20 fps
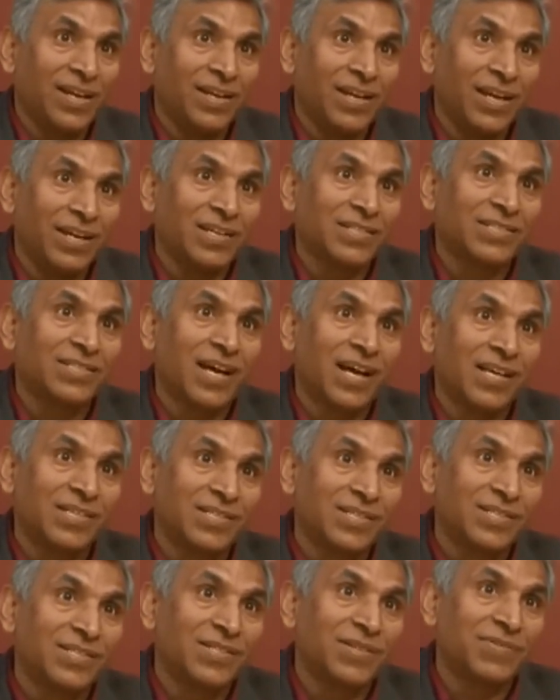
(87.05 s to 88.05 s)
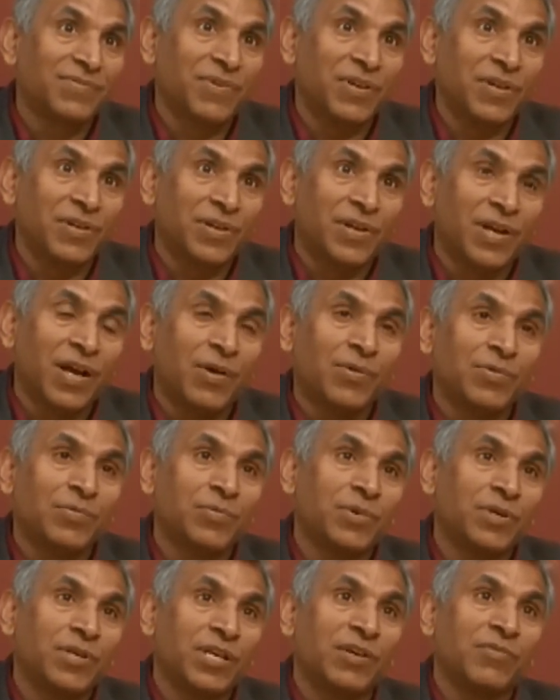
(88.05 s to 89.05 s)
Data science is the field
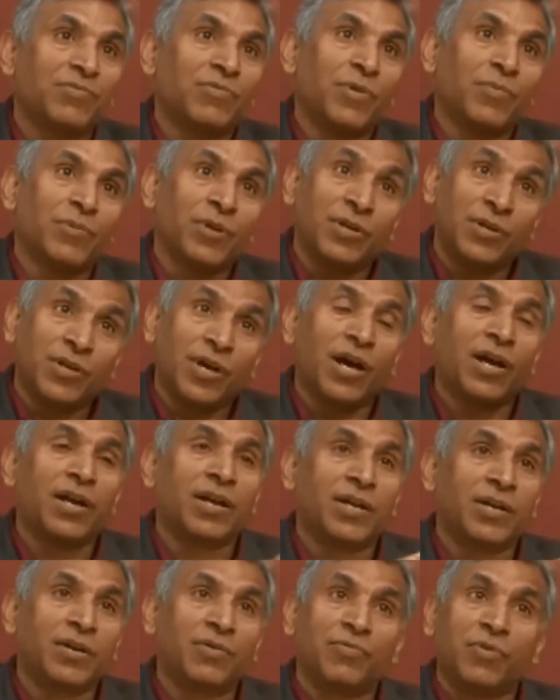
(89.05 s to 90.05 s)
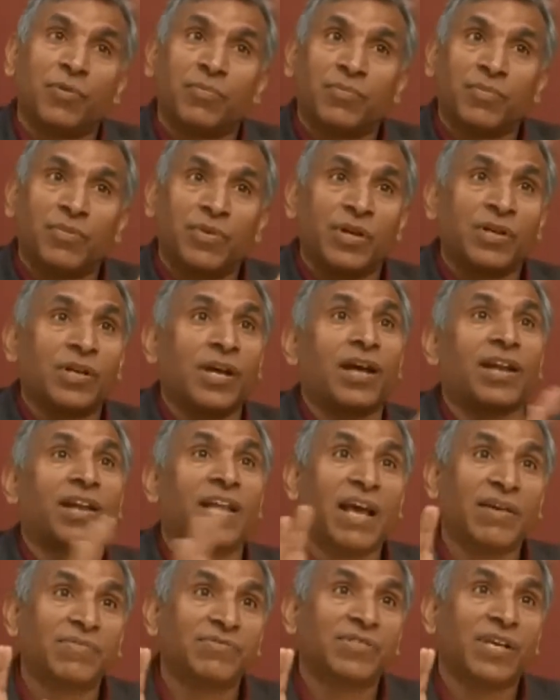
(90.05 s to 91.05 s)
around working from the entire
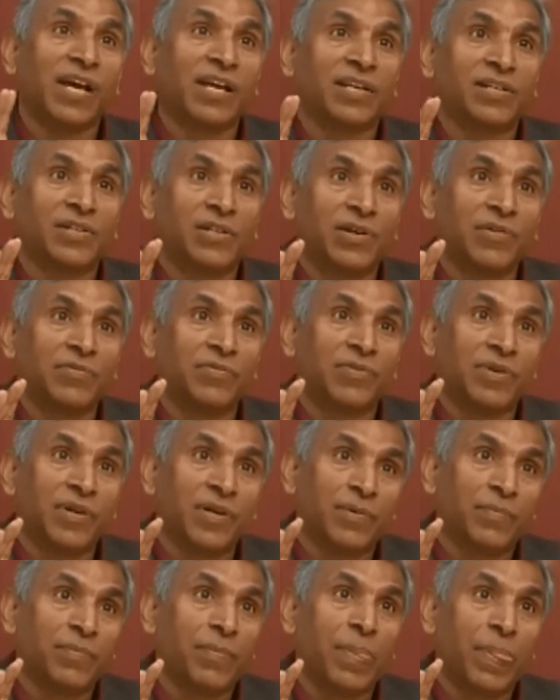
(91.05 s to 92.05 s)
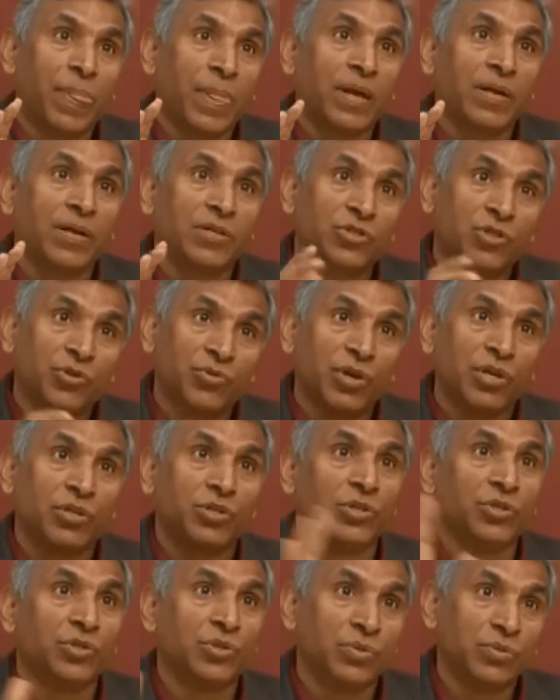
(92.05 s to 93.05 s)
life cycle of data
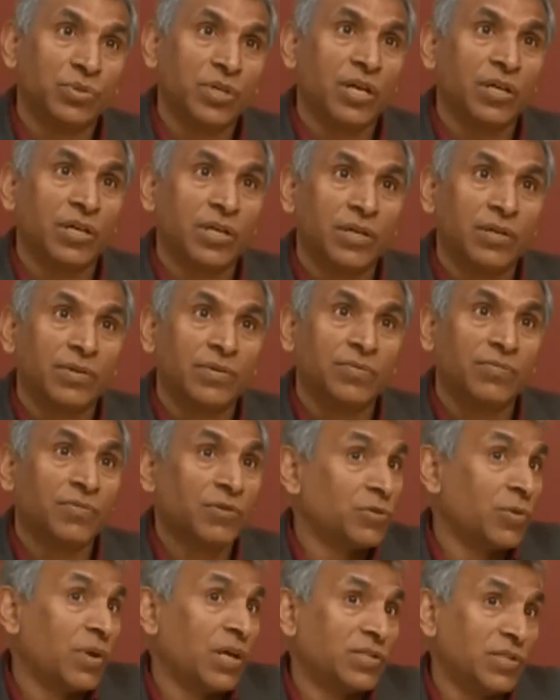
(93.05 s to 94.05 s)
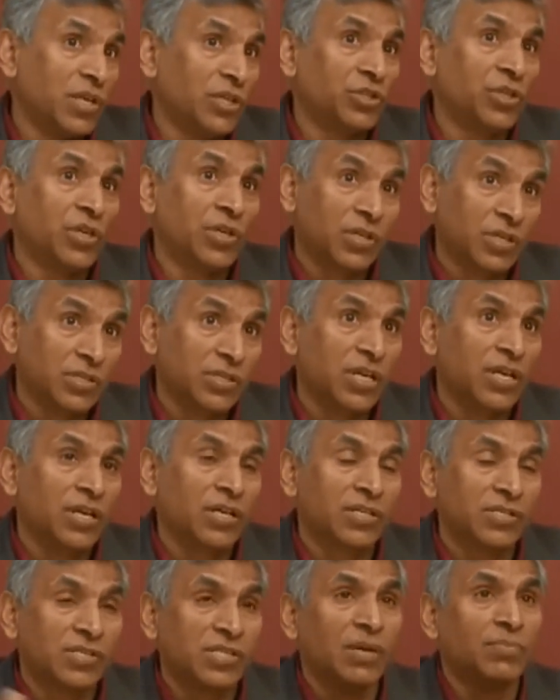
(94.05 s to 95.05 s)
generation to data visualization,
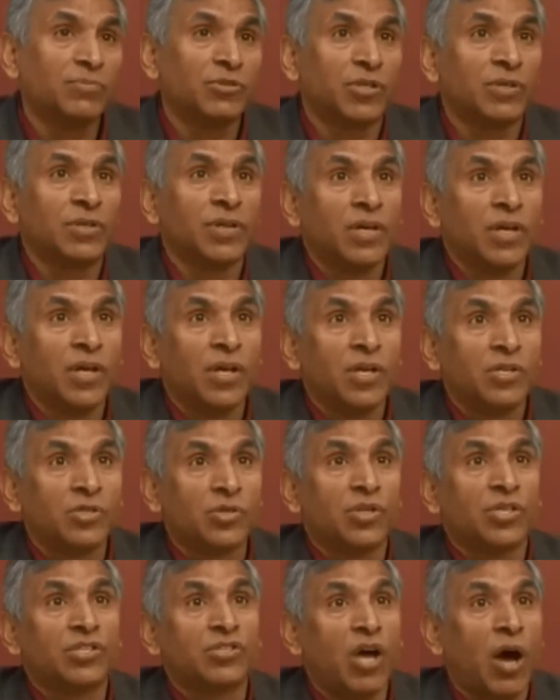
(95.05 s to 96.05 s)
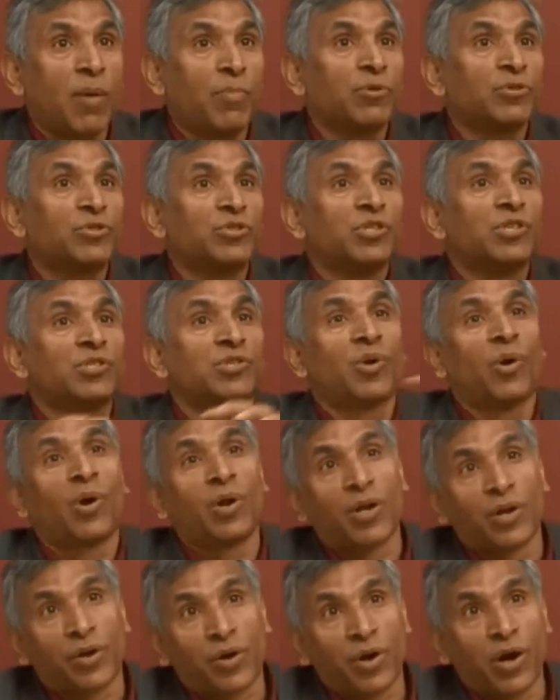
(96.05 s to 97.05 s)
data consumption. So there's opportunities
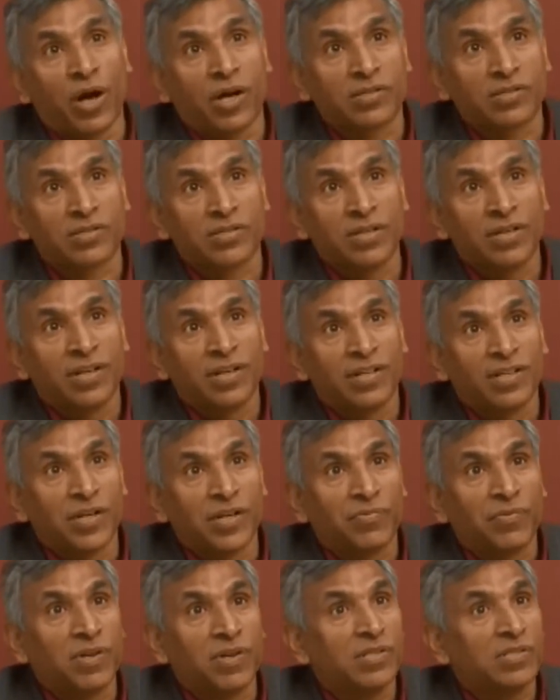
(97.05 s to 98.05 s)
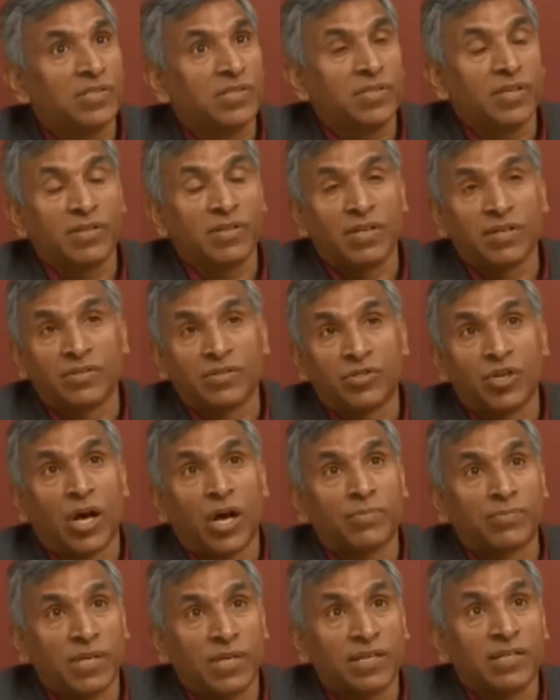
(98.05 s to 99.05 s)
all across the fields. There are
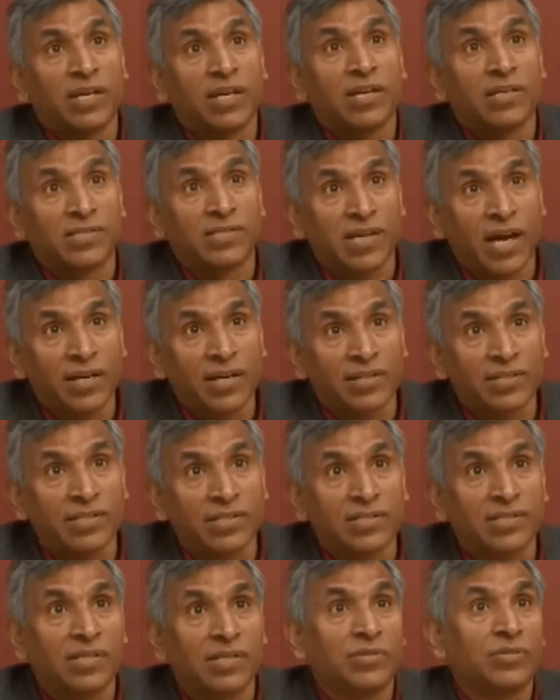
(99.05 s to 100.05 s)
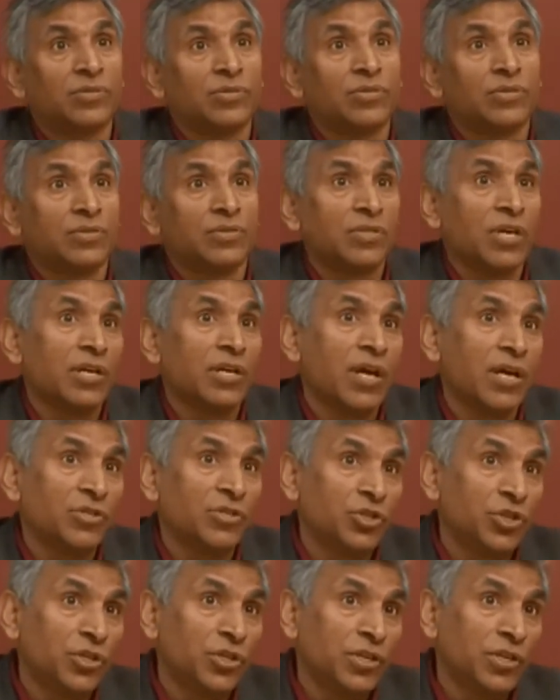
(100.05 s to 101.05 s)
jobs like data scientist, data
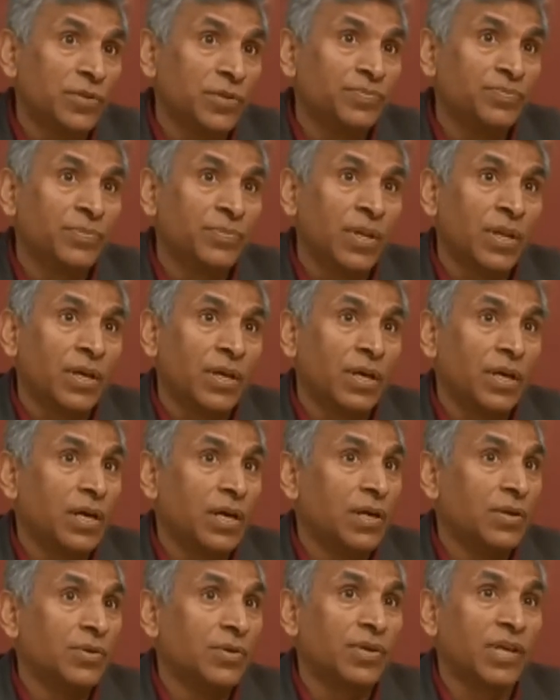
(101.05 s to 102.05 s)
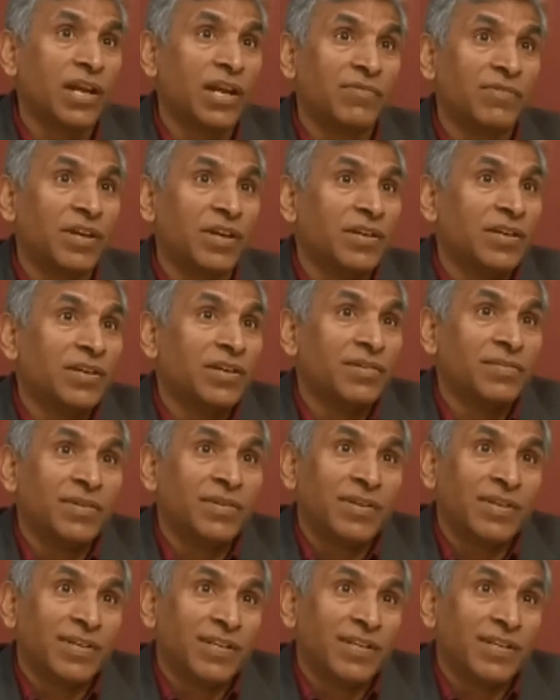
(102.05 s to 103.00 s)
engineer. You can have data